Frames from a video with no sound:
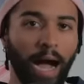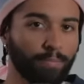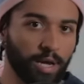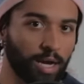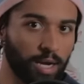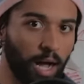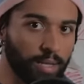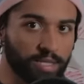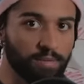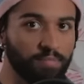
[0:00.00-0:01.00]
I'm not
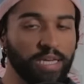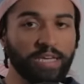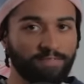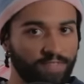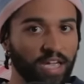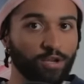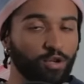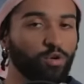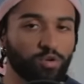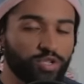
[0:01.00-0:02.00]
calling the media fake
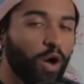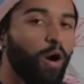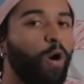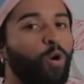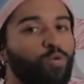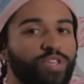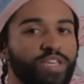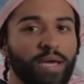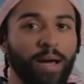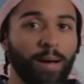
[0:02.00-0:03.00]
news,
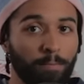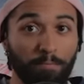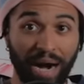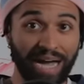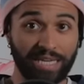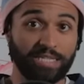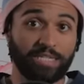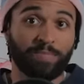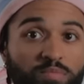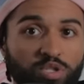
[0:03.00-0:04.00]
only
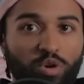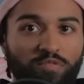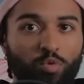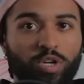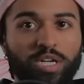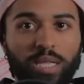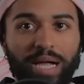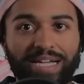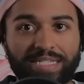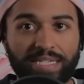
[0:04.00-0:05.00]
biased. While the majority of the working
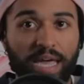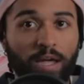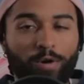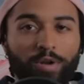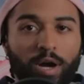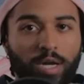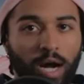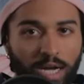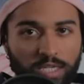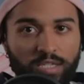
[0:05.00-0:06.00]
class today are not
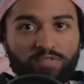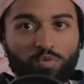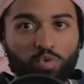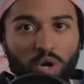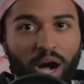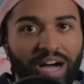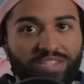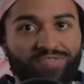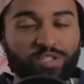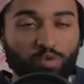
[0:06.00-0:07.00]
conscious of the root
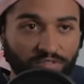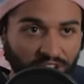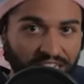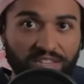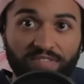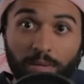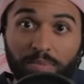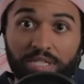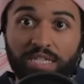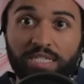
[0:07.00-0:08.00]
cause of this reflexive
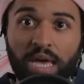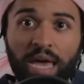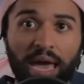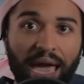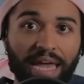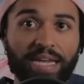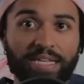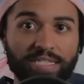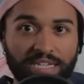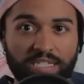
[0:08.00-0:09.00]
impotence, and it
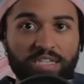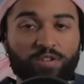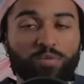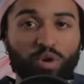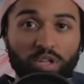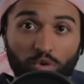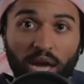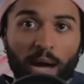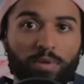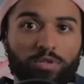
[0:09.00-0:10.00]
is necessary to break through
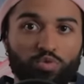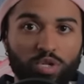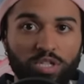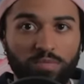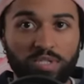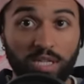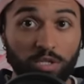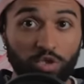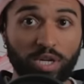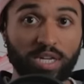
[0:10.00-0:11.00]
capitalist realism to
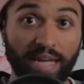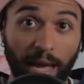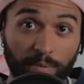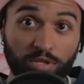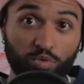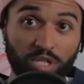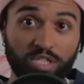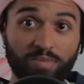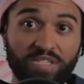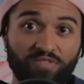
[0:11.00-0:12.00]
illustrate it, capitalist
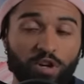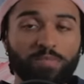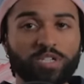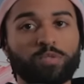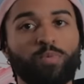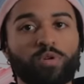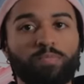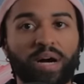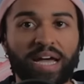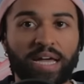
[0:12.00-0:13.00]
realism is very much supported
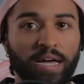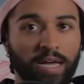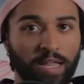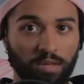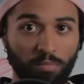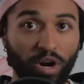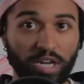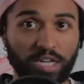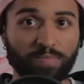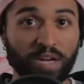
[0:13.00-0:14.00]
by the
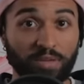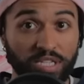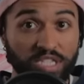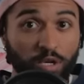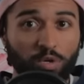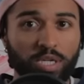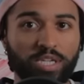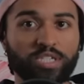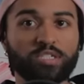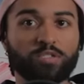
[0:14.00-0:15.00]
markets, by the material
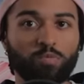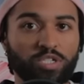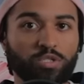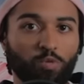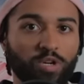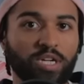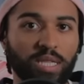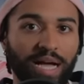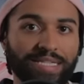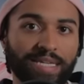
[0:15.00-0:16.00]
conditions which the working
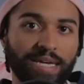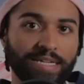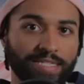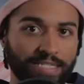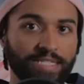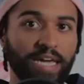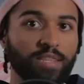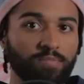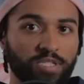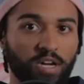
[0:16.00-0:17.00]
class sustain
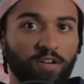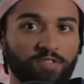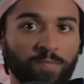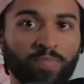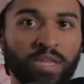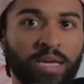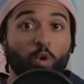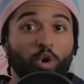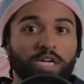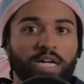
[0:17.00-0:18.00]
themselves. It's why
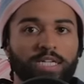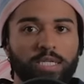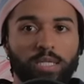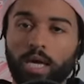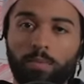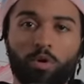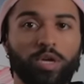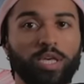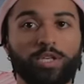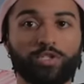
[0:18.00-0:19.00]
organizing labor
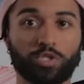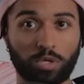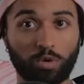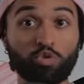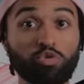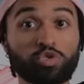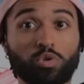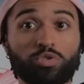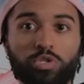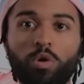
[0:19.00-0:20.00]
is
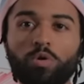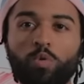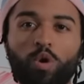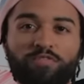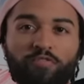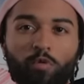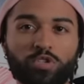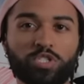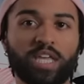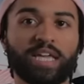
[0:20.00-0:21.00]
crucial. To know you are
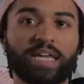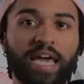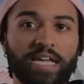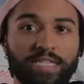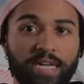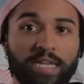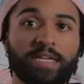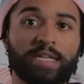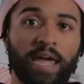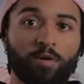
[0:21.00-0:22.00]
forced to engage in an
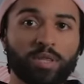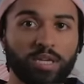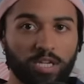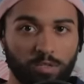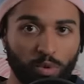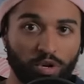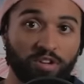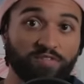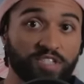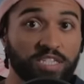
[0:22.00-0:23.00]
inherently
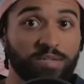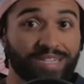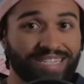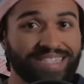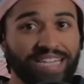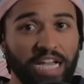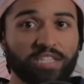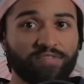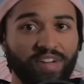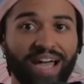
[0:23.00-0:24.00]
exploitative system doesn't change
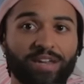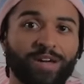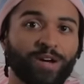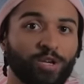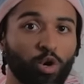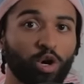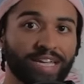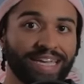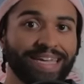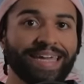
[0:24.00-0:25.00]
the fact you are
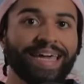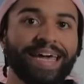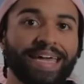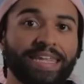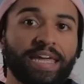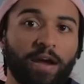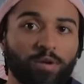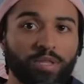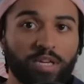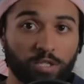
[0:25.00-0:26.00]
in an
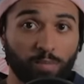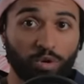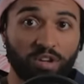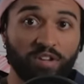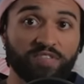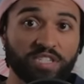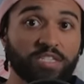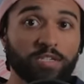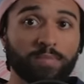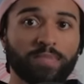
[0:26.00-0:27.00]
inherently exploitative
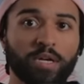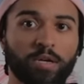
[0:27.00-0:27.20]
system.